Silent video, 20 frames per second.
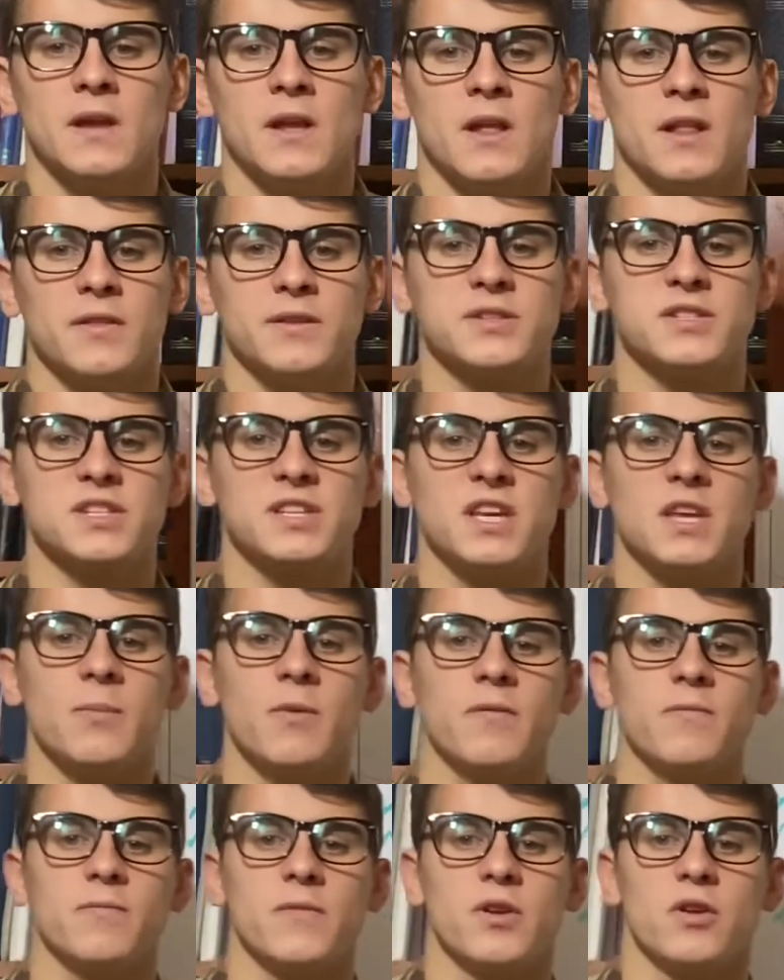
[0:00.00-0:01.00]
The scheme
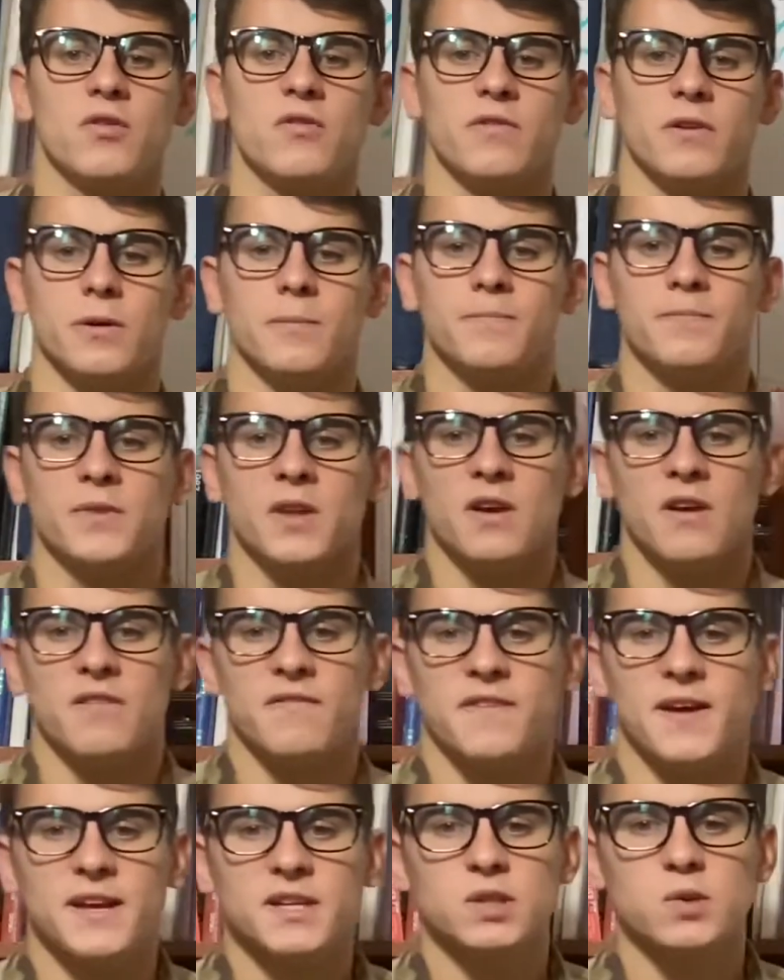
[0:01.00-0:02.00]
of maneuver.
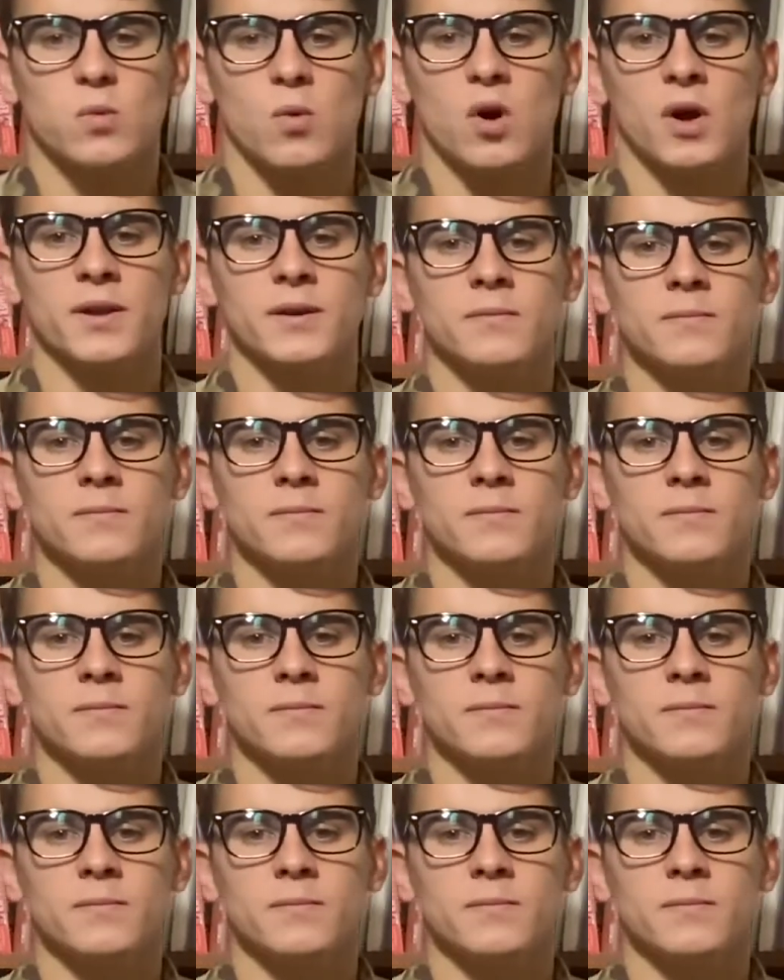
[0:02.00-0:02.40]
Phase 1